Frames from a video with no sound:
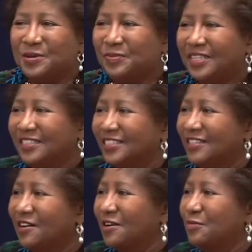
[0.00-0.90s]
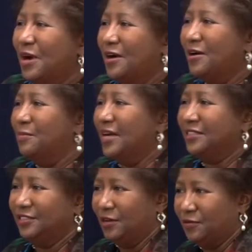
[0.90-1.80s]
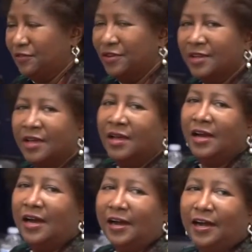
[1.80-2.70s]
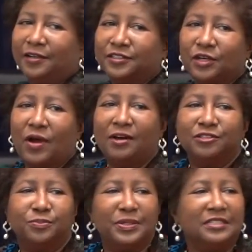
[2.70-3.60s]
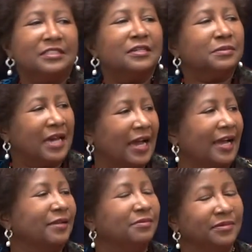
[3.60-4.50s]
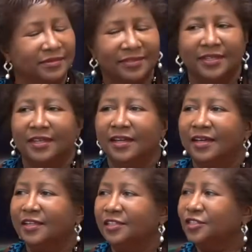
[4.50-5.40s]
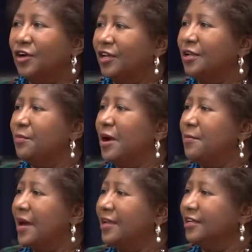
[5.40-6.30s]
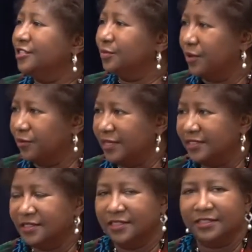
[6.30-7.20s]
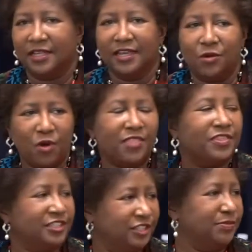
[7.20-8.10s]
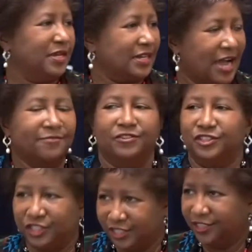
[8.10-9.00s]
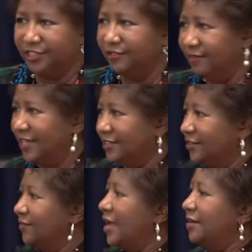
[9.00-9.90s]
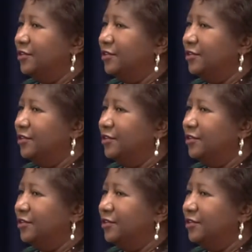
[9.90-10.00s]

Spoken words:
but to talk about myself. So I'll spend some time, talking about my experiences, and I want this to be a conversation, right? So if you have